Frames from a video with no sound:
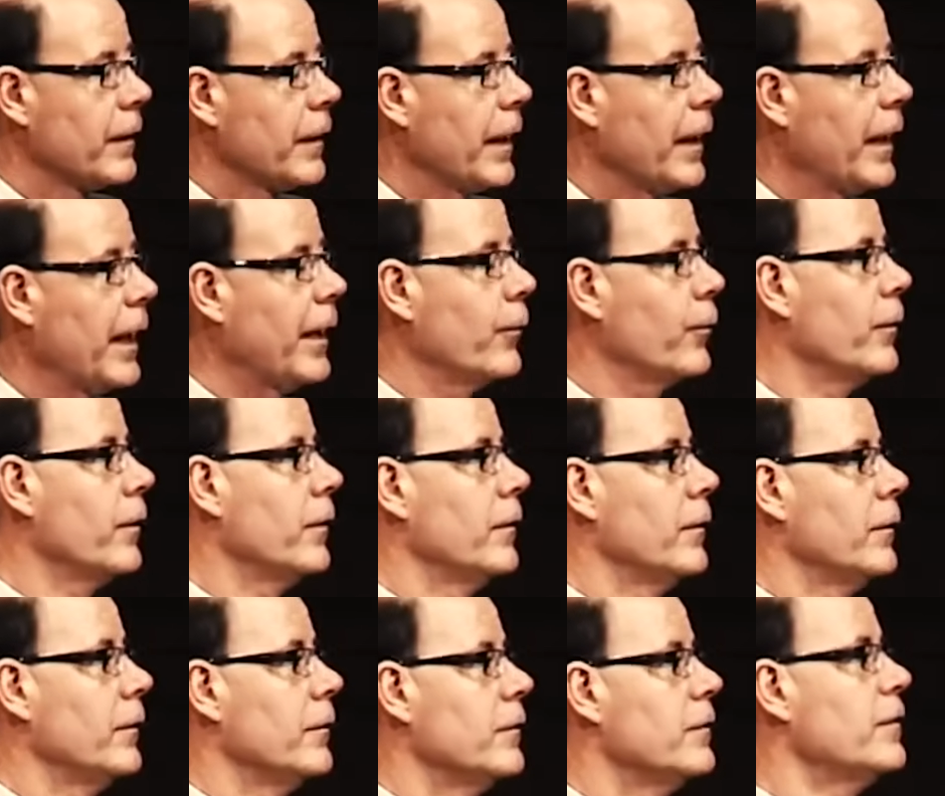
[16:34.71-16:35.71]
And I
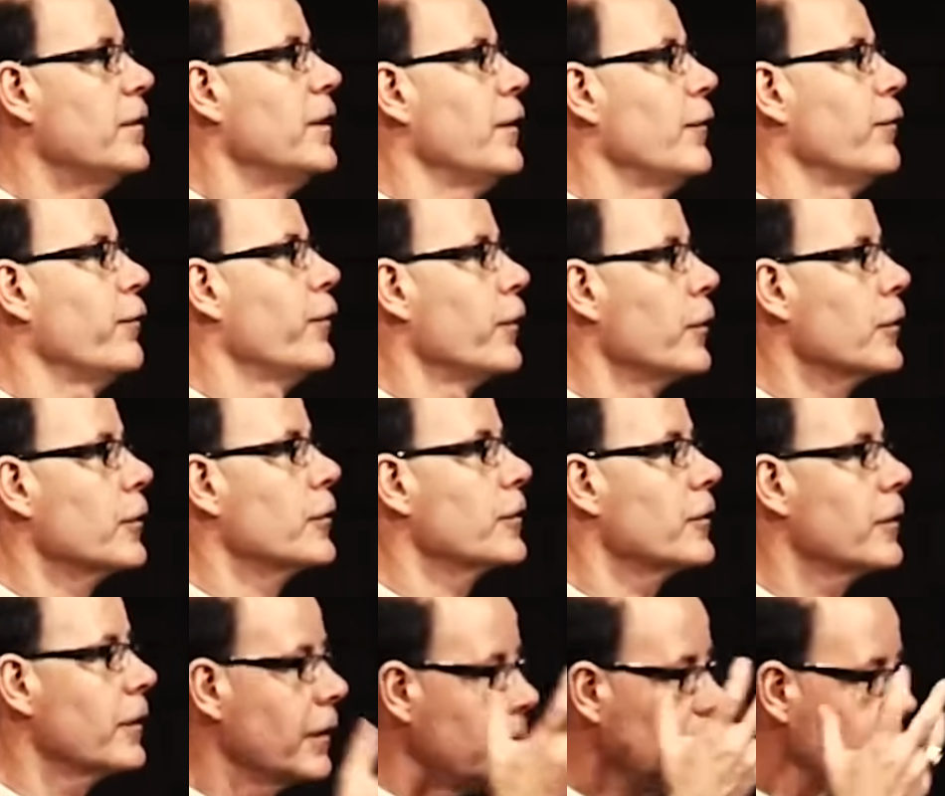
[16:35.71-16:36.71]
will seek
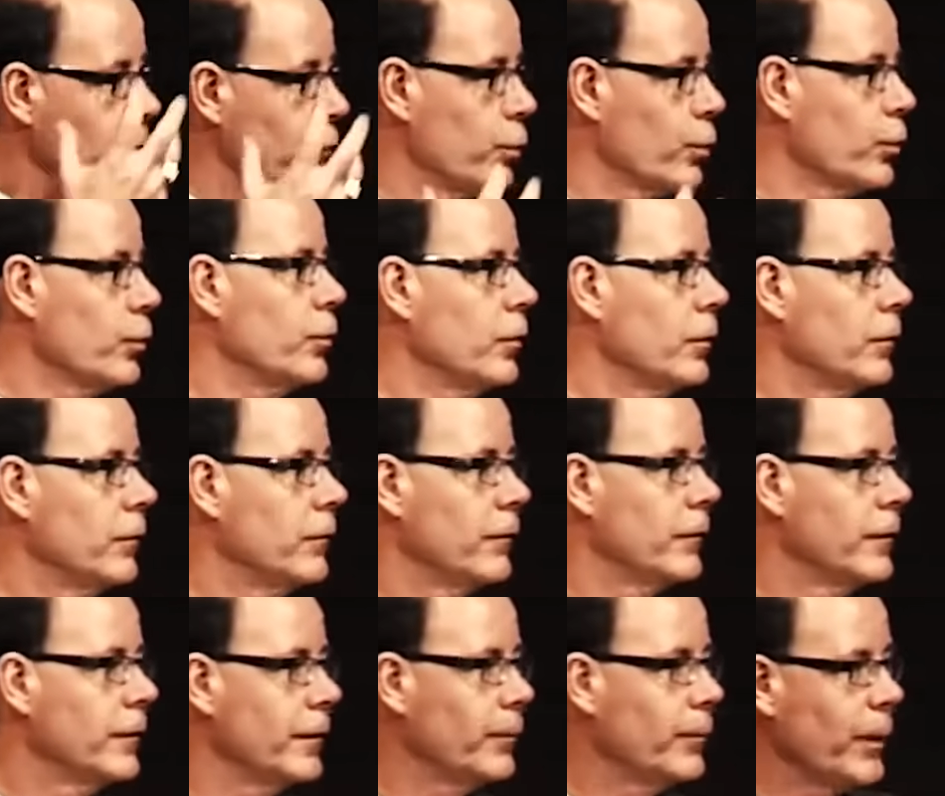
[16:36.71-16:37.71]
first his rule.
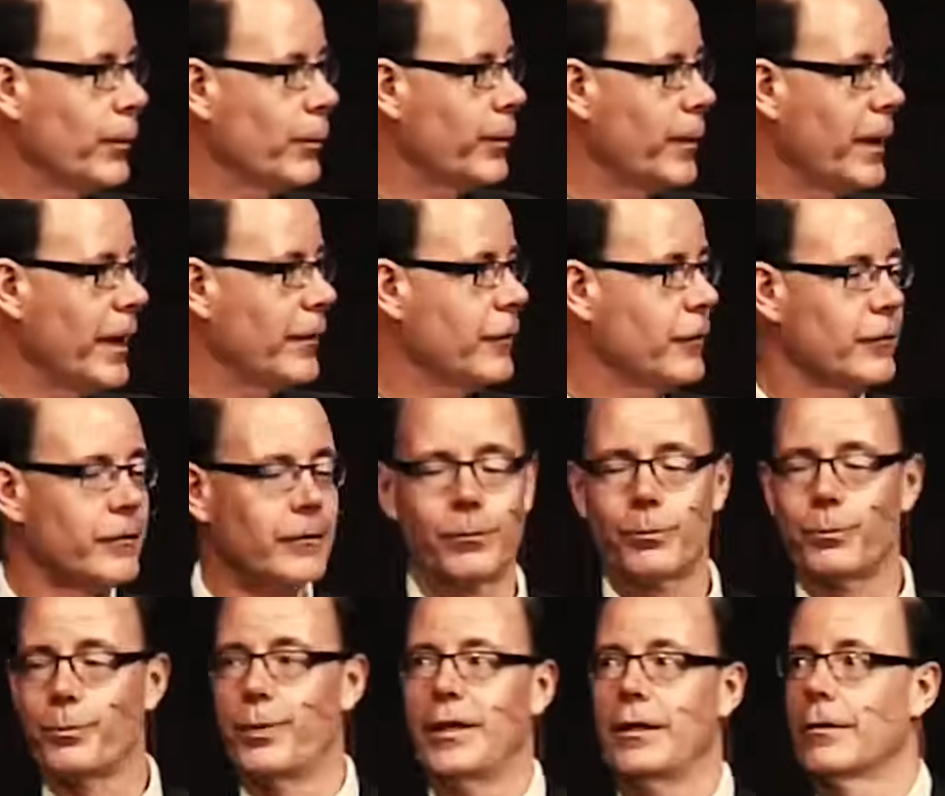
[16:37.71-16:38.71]
Remember, Matthew,
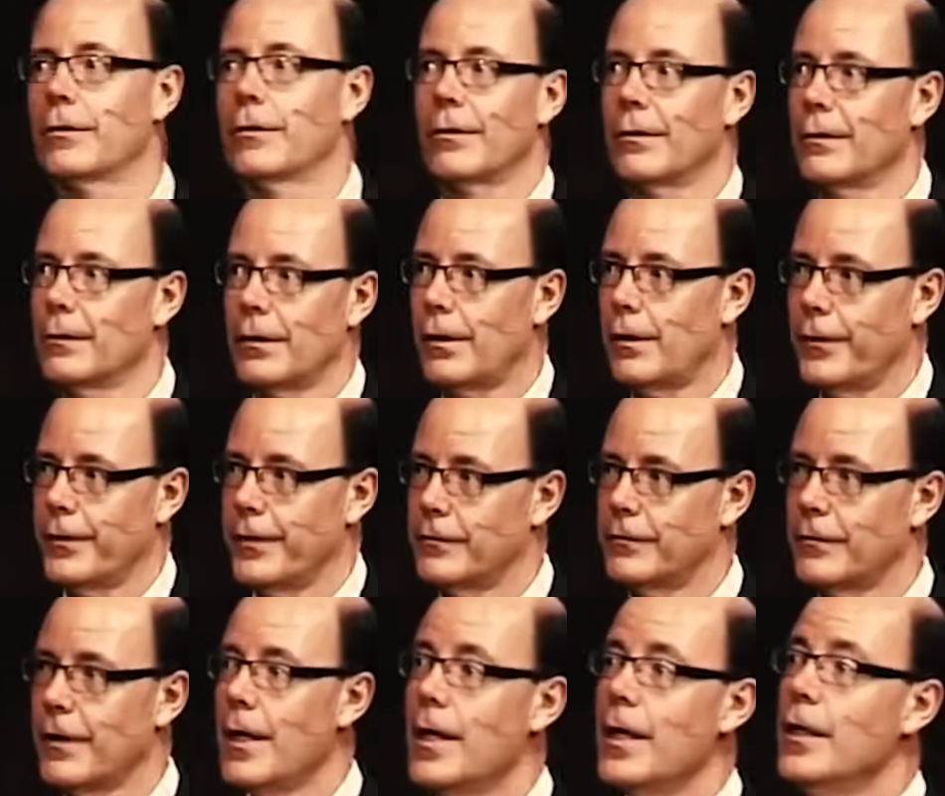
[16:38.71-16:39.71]
Peter heard all this.